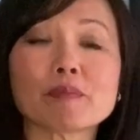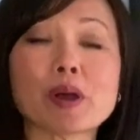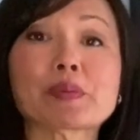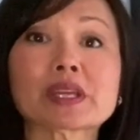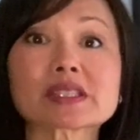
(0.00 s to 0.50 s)

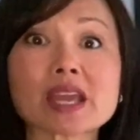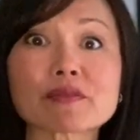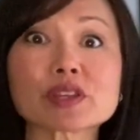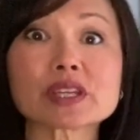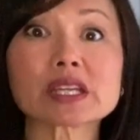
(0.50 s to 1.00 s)
But because
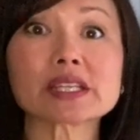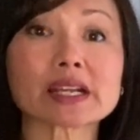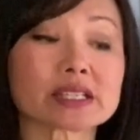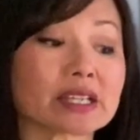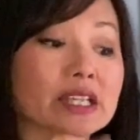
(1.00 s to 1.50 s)
everything
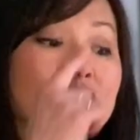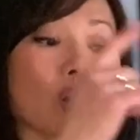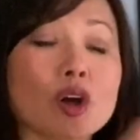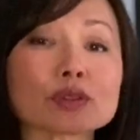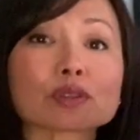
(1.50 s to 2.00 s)
connected, it's
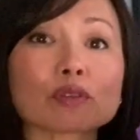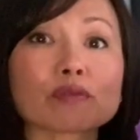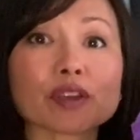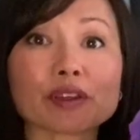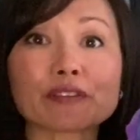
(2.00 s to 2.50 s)
also
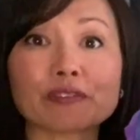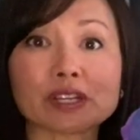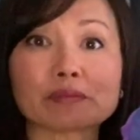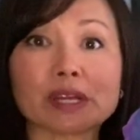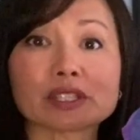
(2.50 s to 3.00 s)
very
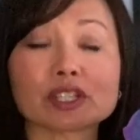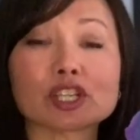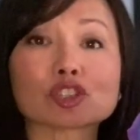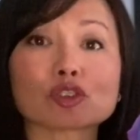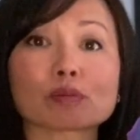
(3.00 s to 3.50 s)
fundamental
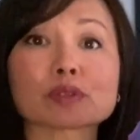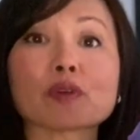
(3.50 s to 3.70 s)
in terms of